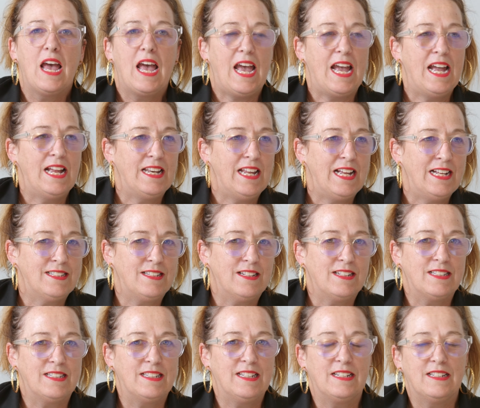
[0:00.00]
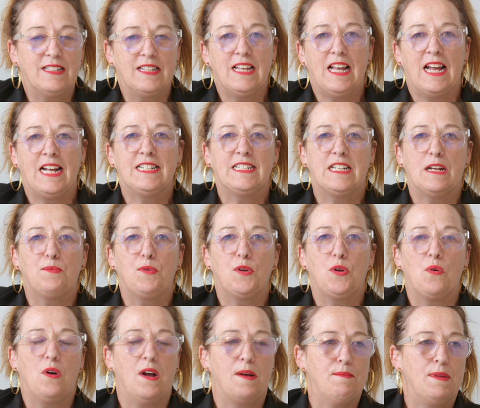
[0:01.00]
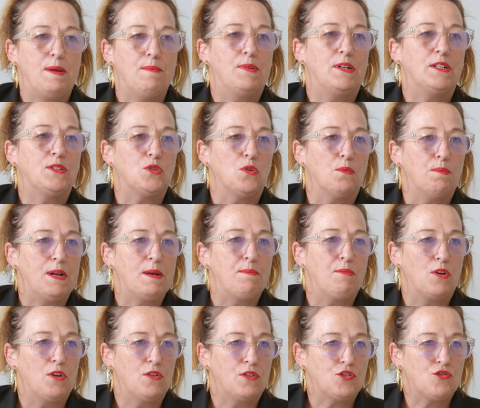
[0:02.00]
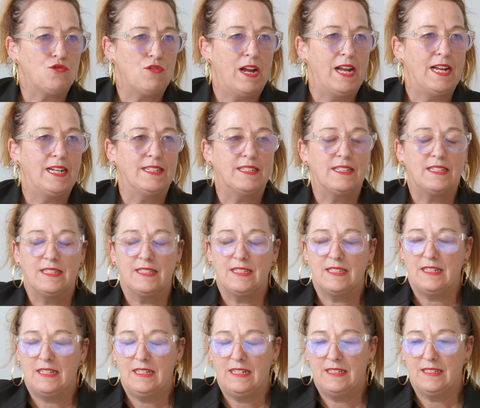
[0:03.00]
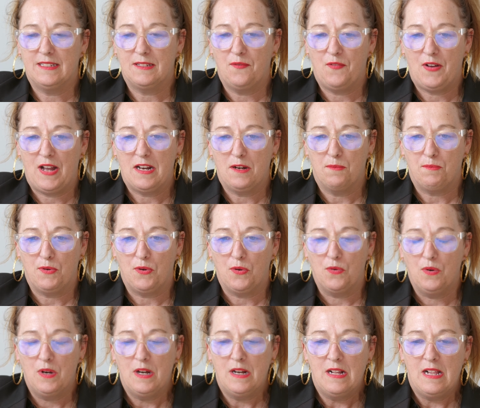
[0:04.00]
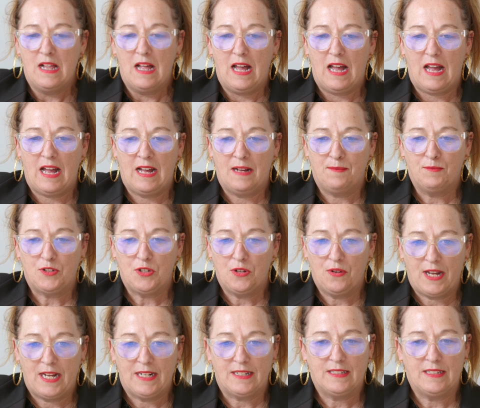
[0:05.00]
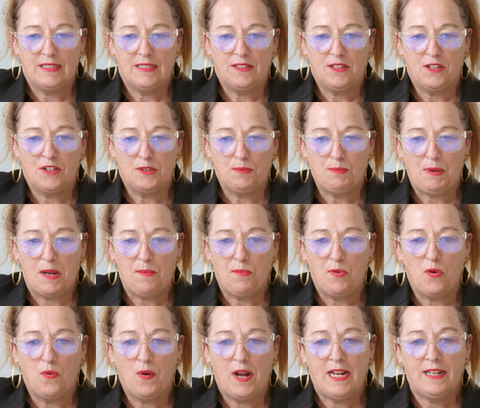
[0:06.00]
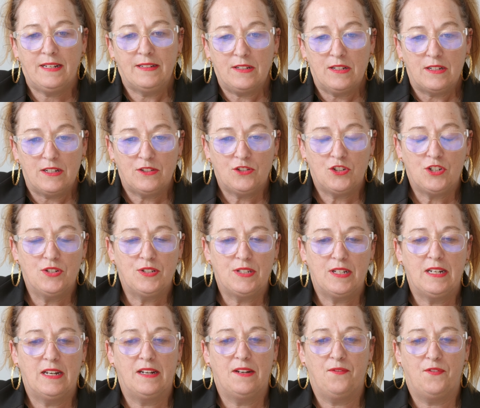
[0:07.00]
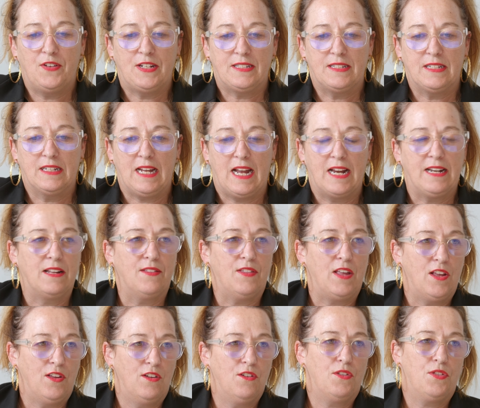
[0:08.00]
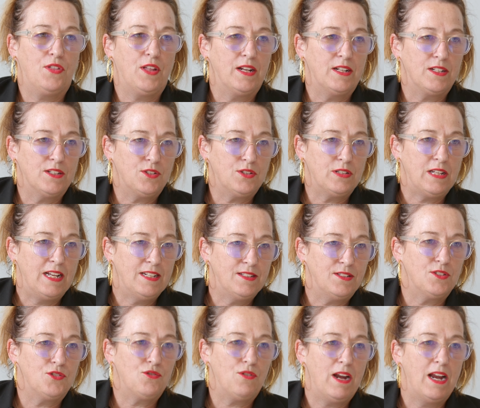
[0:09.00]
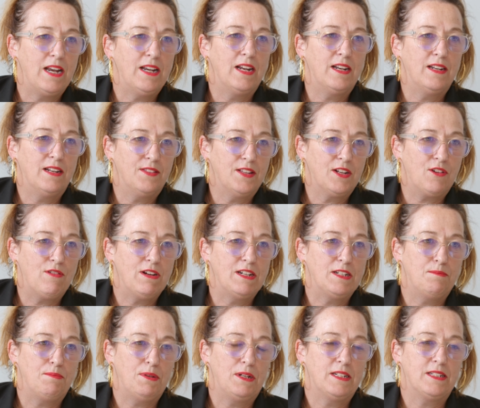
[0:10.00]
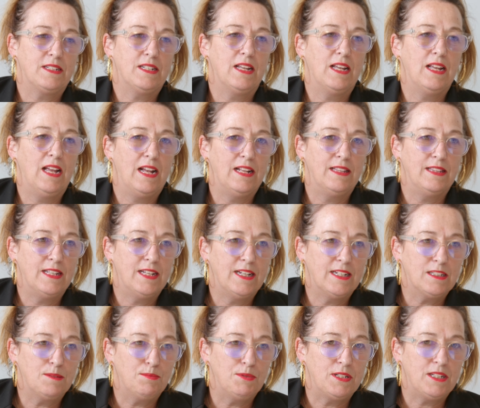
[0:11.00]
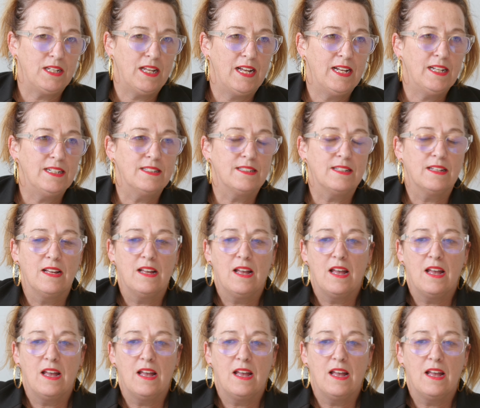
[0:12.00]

And as I said, the AWI members or people who are trained is available to access those people, and choosing an investigator that you think has the training and the credibility and the expertise,